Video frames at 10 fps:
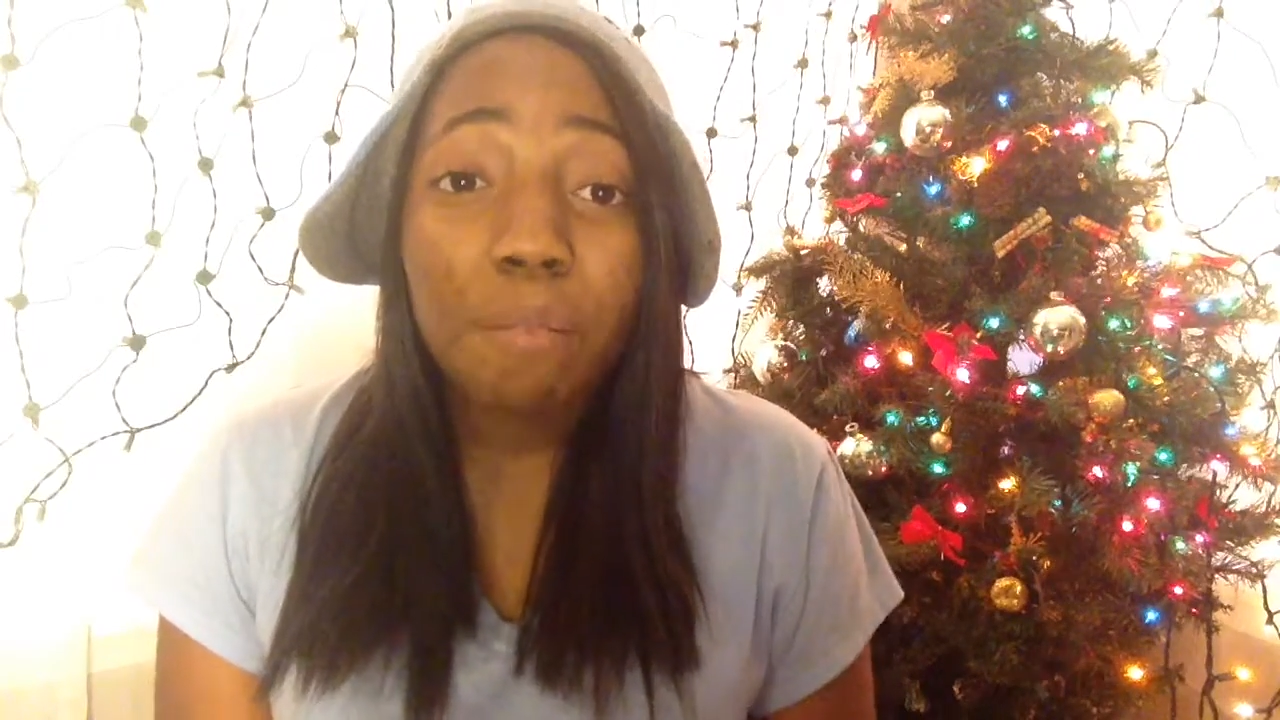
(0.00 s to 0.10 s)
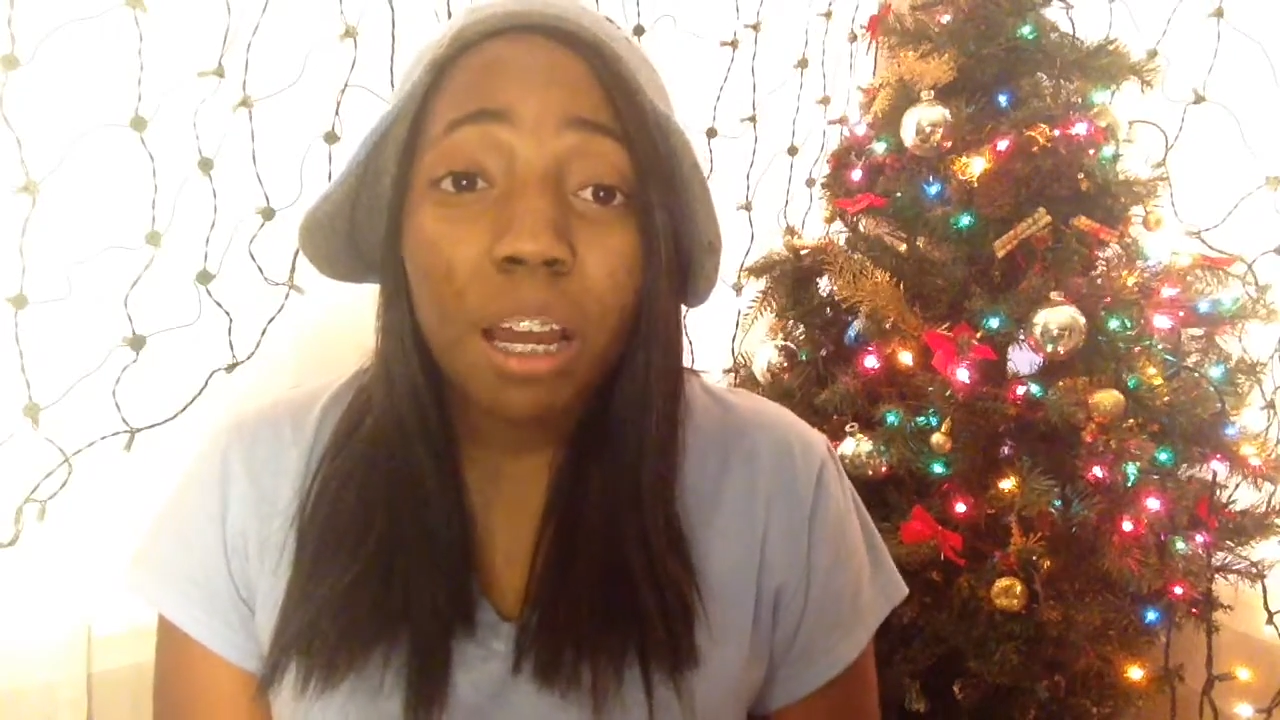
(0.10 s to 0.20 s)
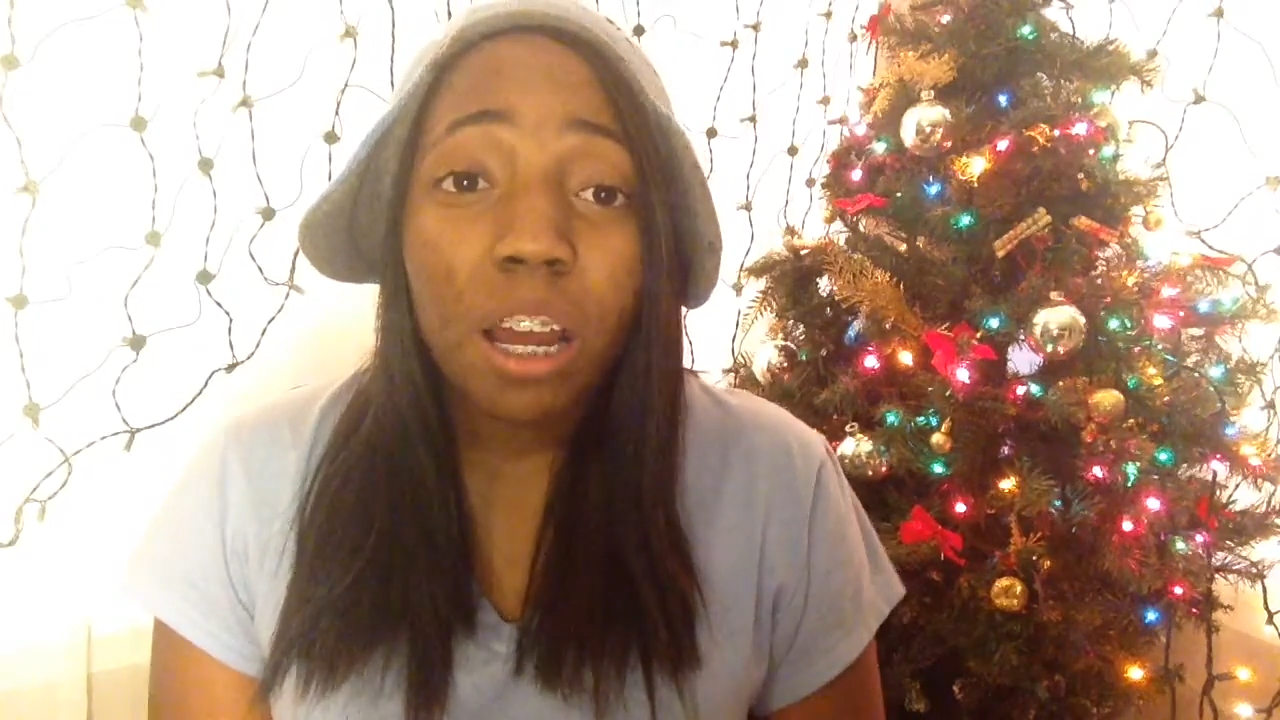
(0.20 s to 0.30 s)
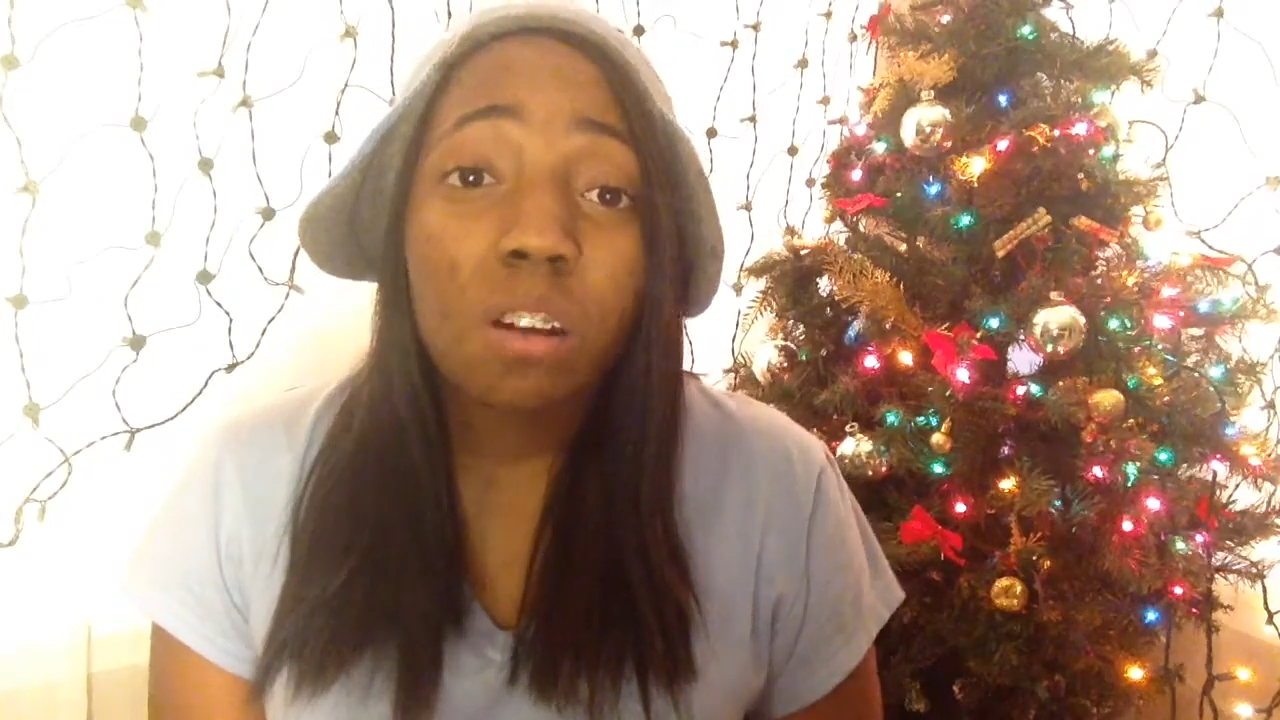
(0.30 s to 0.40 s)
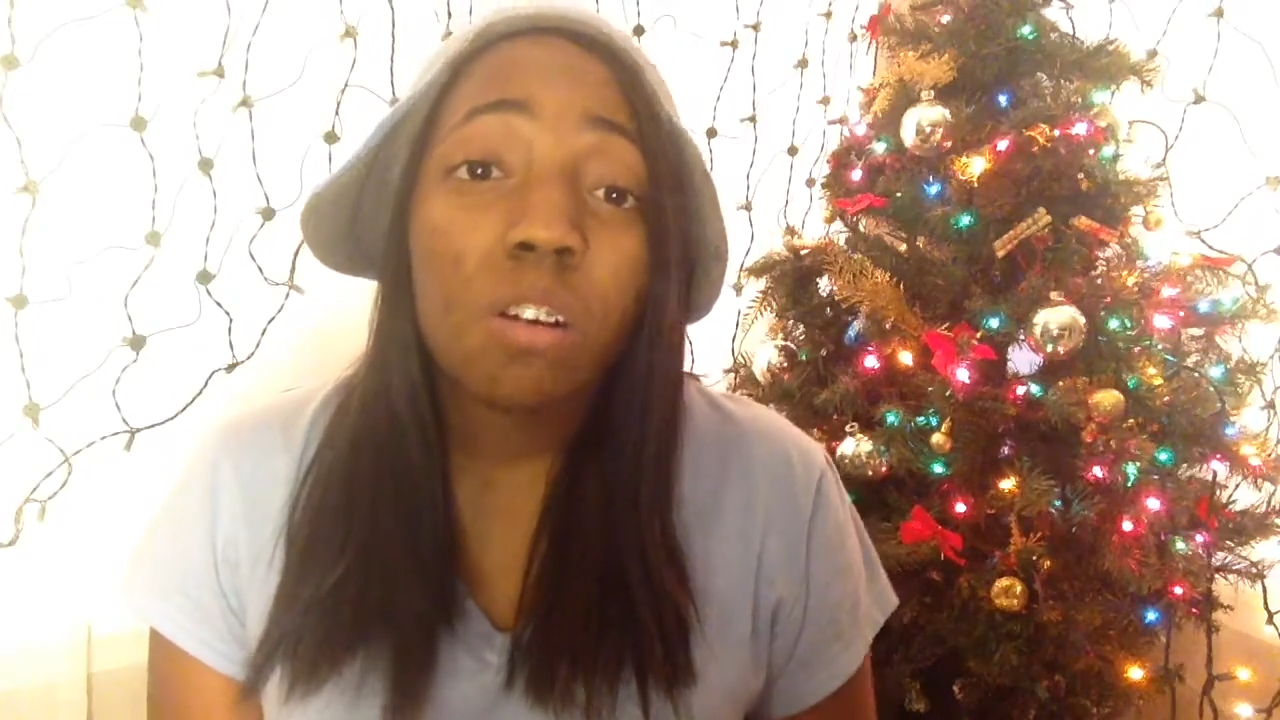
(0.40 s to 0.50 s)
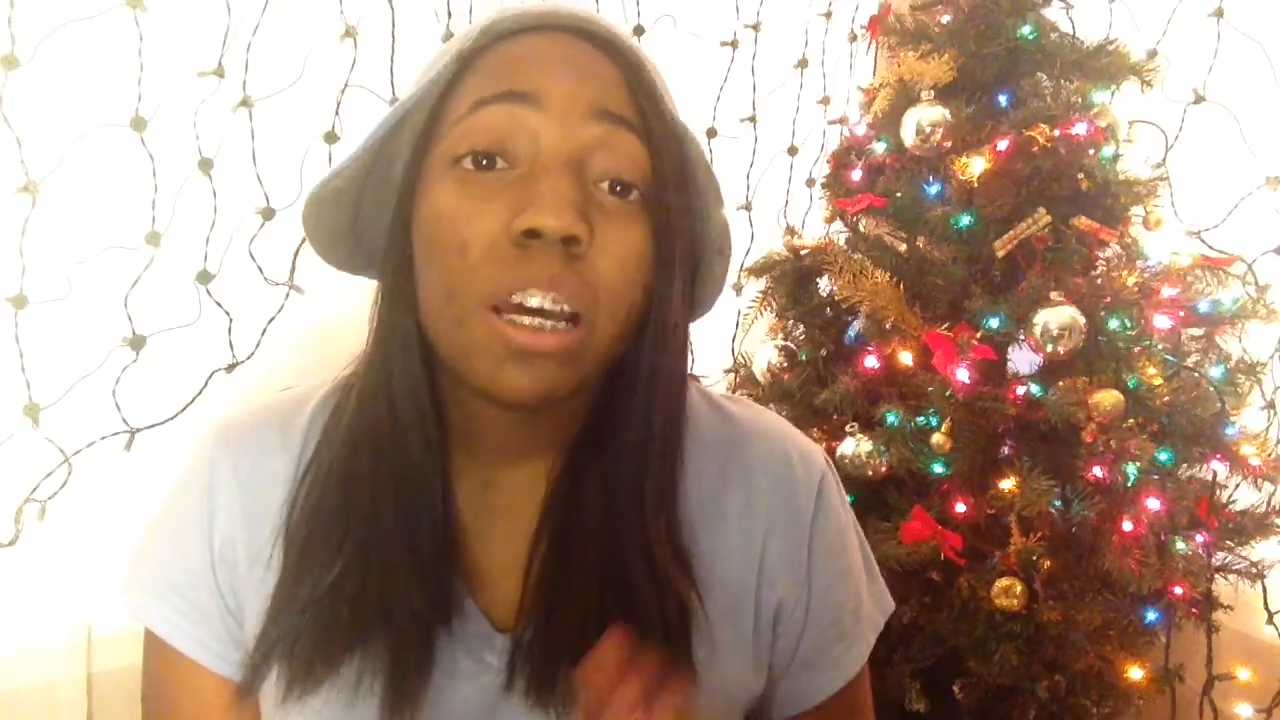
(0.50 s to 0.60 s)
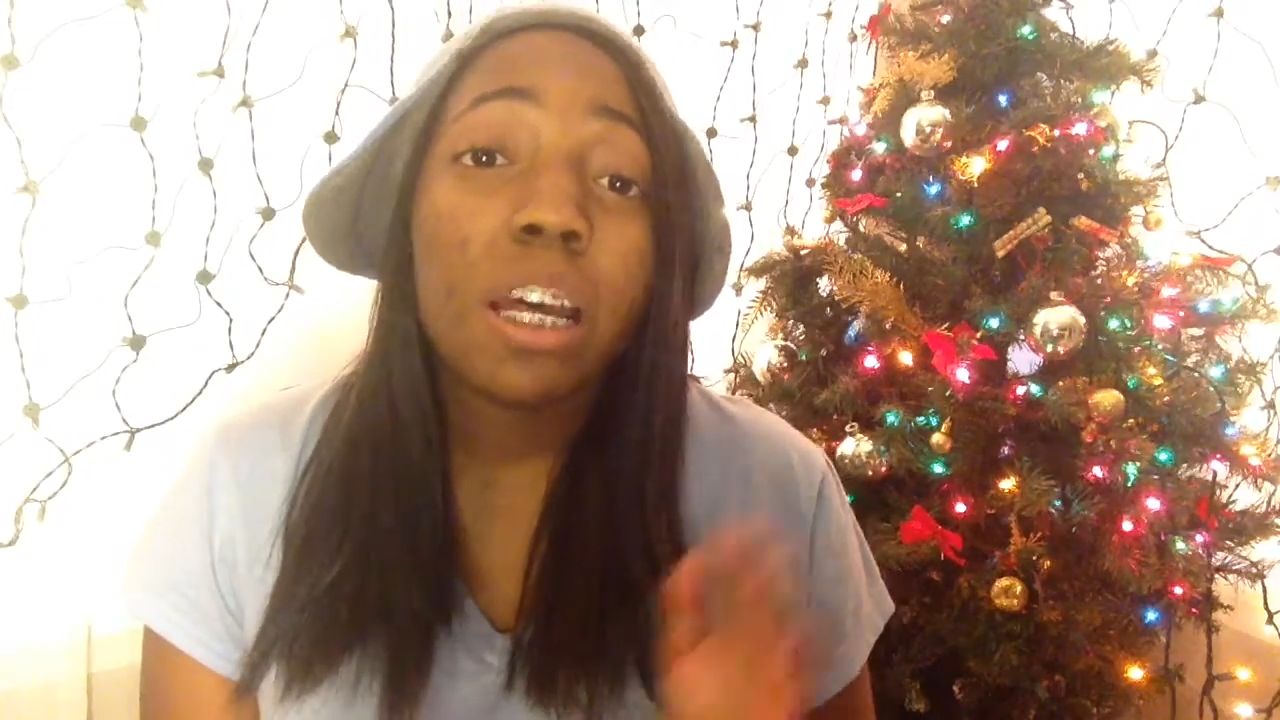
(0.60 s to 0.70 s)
and my uncle